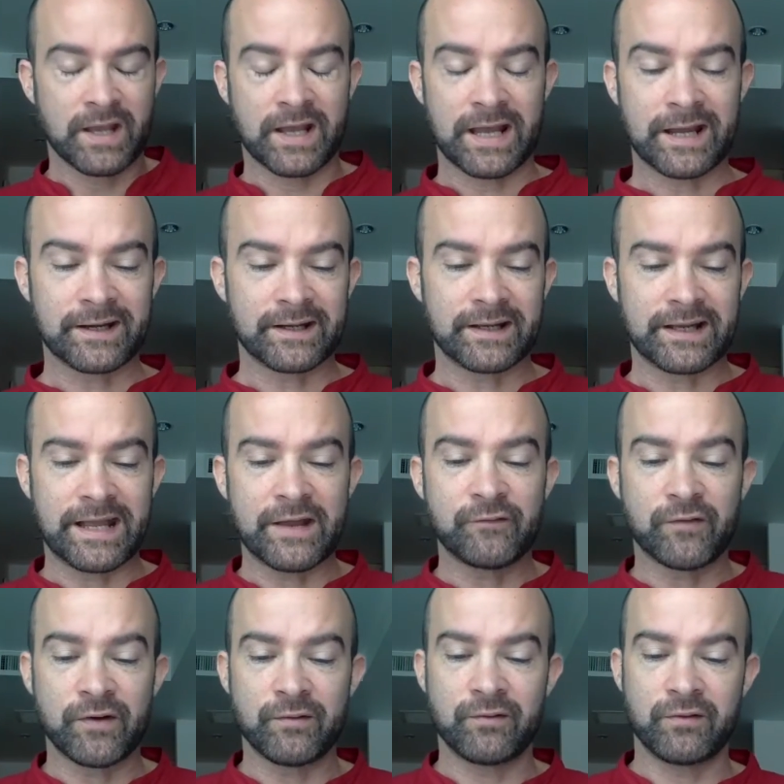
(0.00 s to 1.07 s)
And if
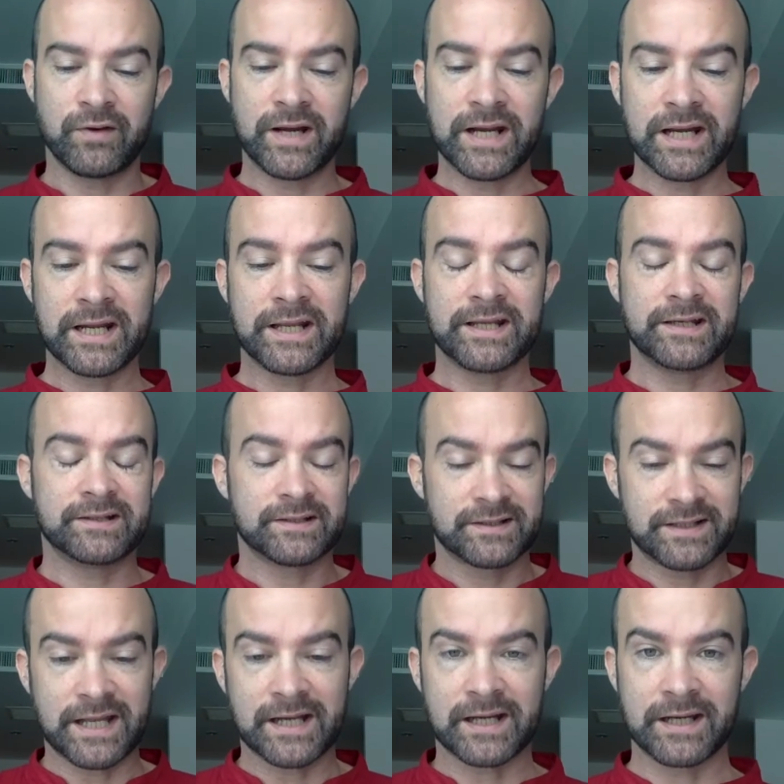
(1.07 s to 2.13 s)
I really
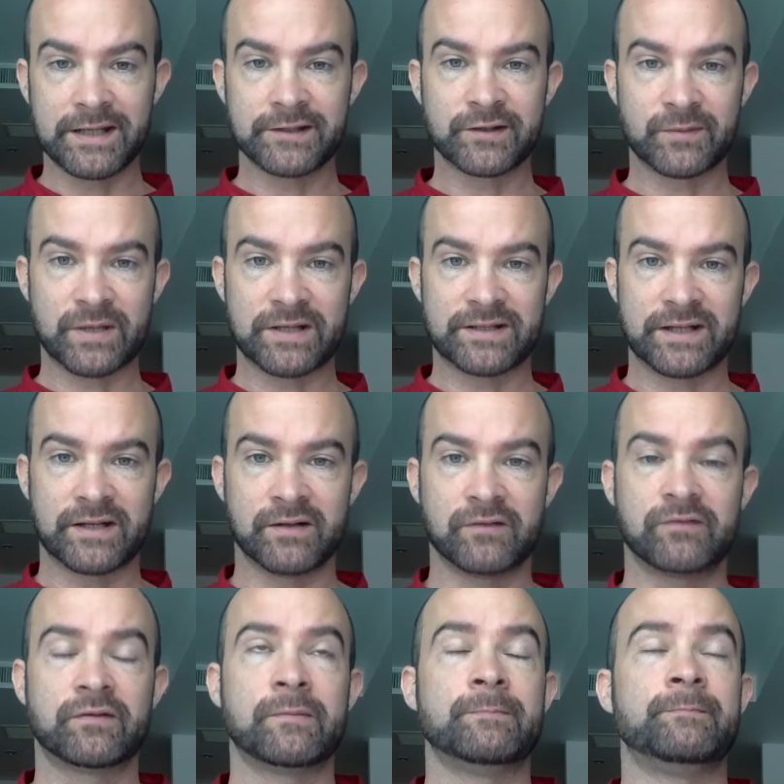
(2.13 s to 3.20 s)
settle into myself,
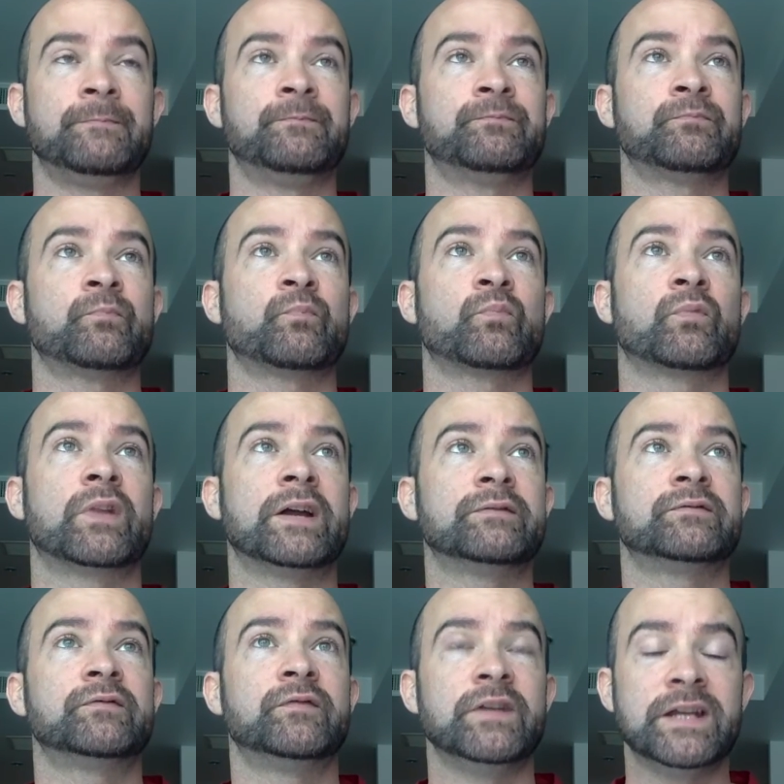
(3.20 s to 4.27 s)

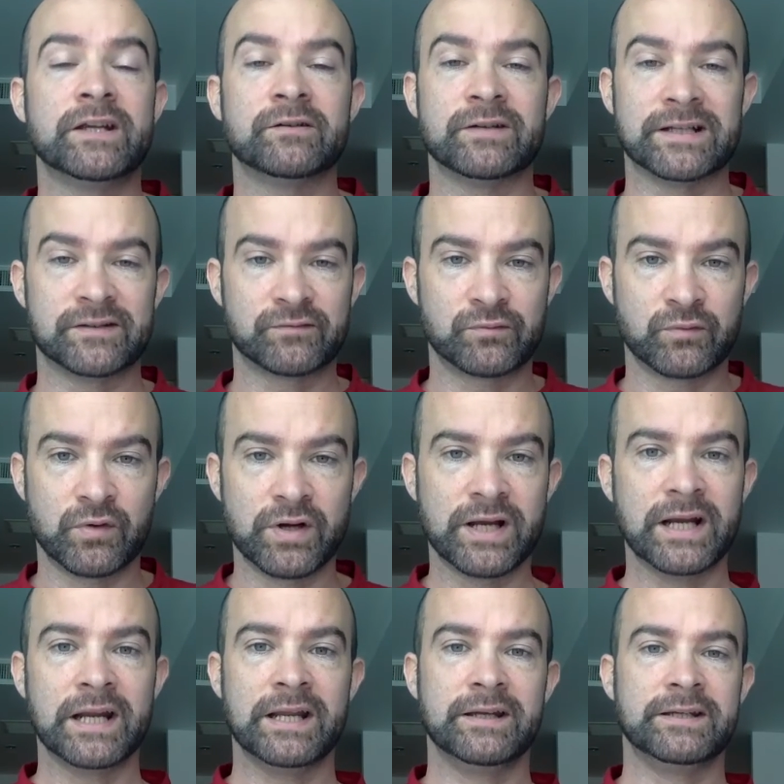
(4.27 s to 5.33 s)
that fear is
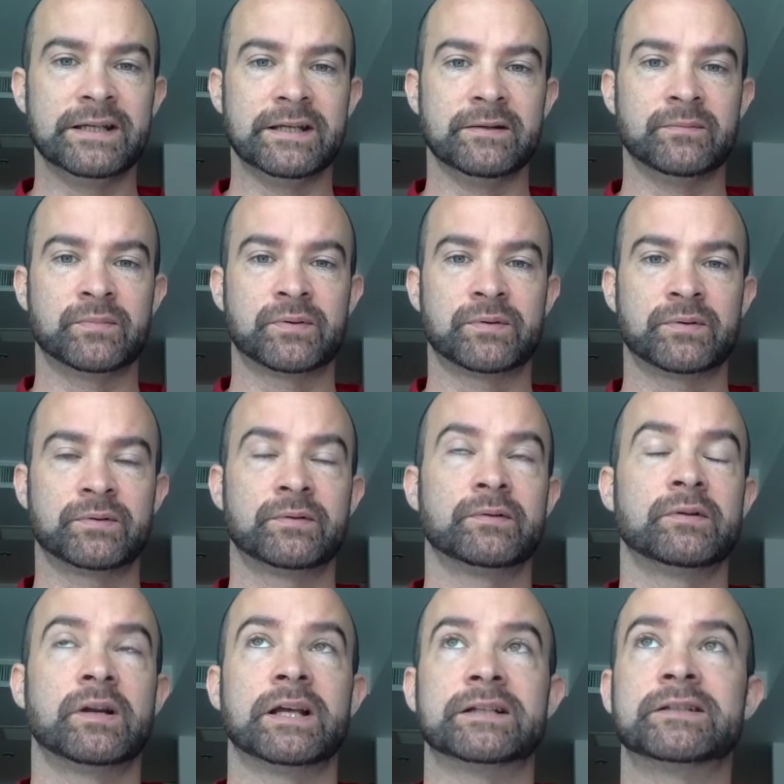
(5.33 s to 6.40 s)
really deep.
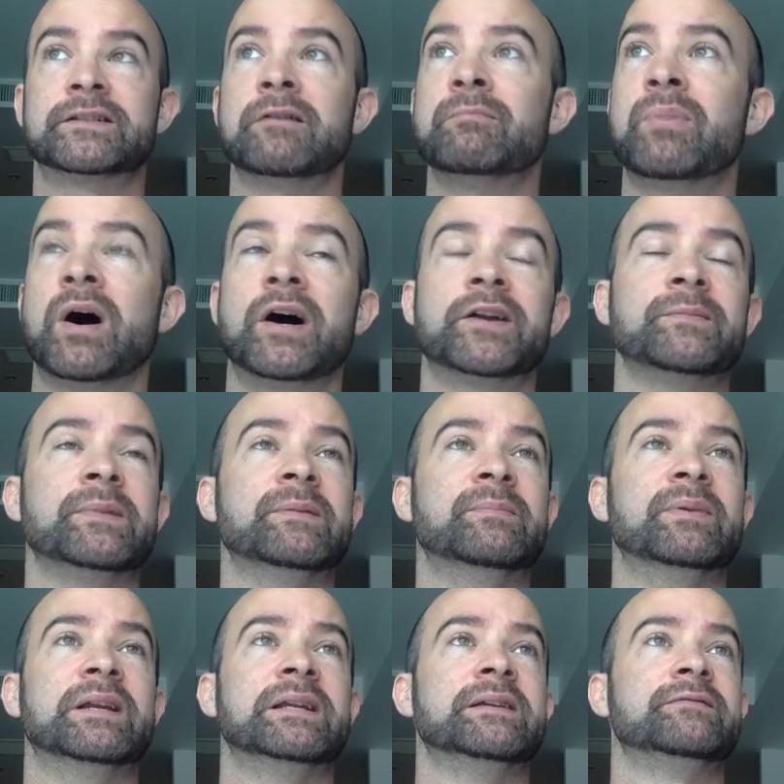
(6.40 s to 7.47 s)
Like, some part of me
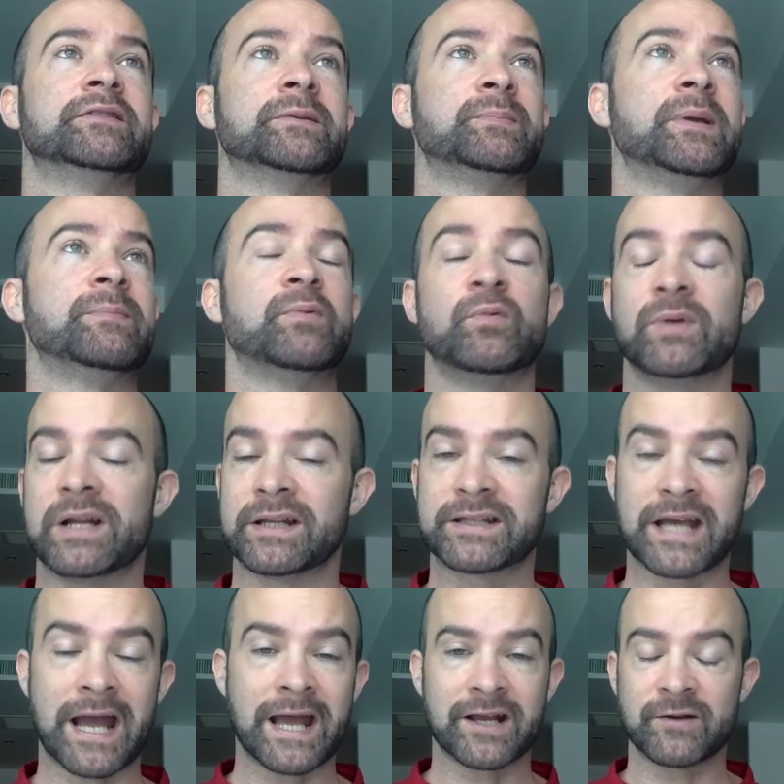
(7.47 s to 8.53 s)
believes that people will
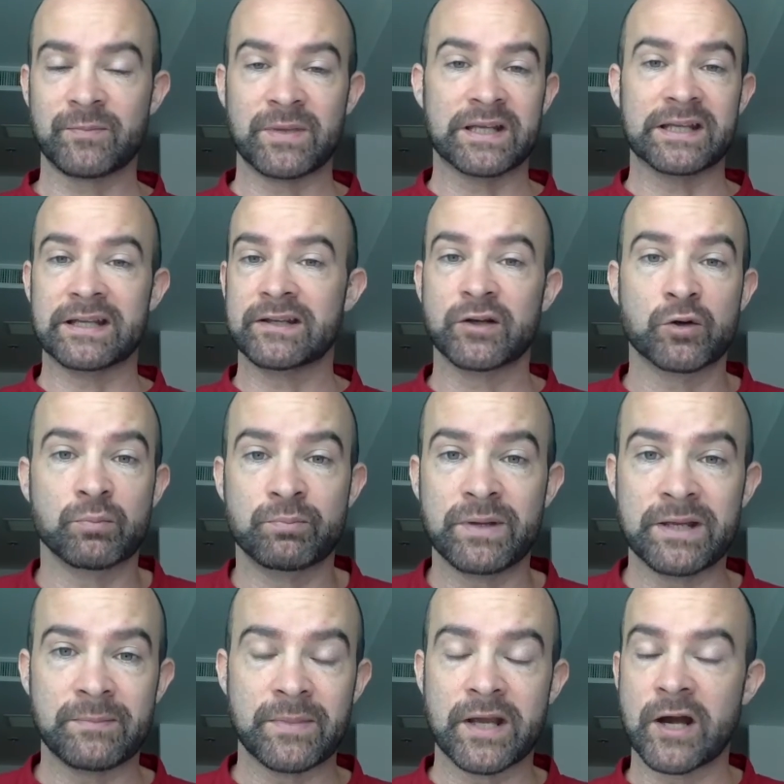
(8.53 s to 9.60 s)
attack me,
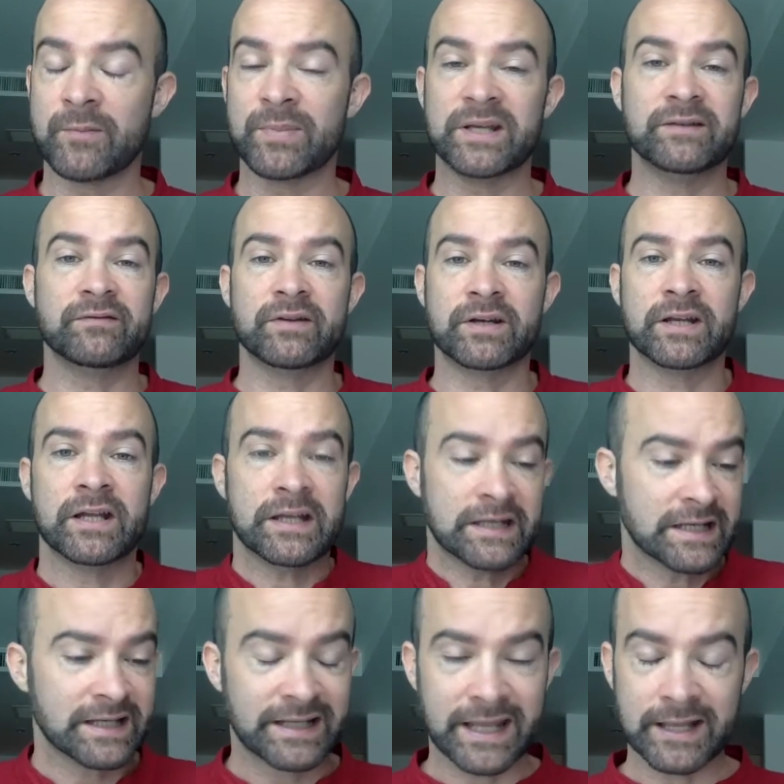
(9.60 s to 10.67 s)
beat me up, even
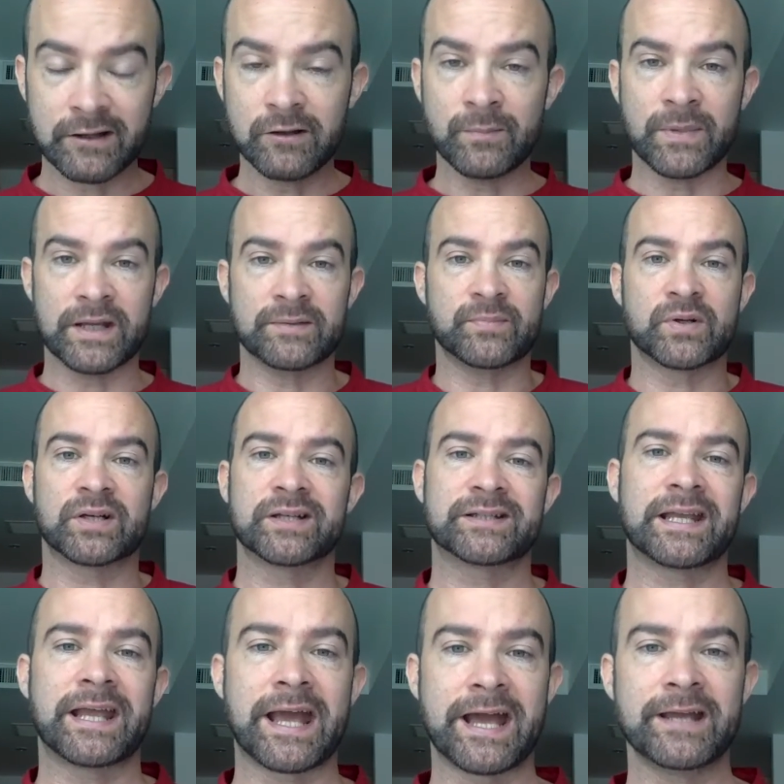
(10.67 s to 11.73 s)
kill me because
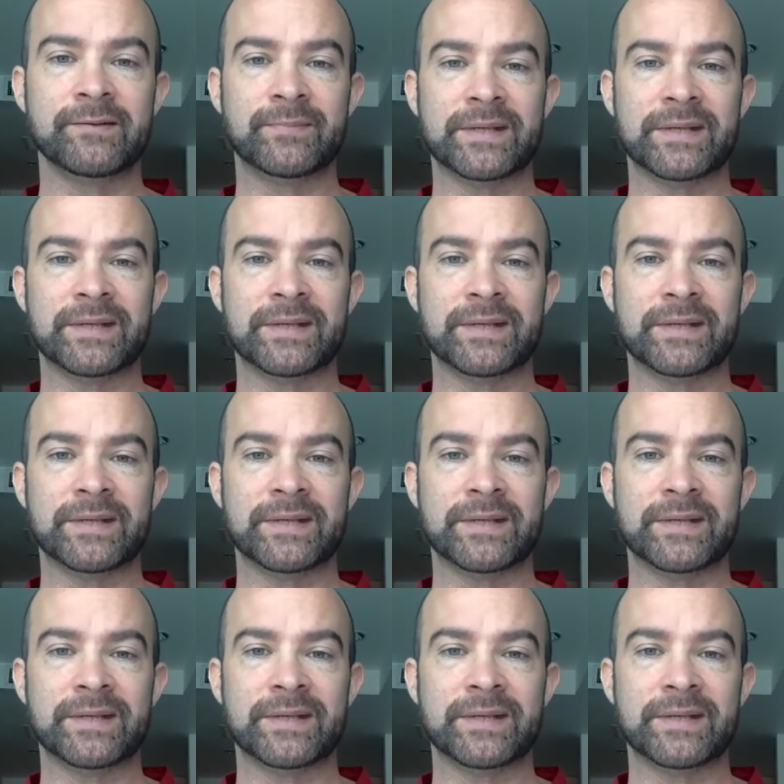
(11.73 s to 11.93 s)
they hate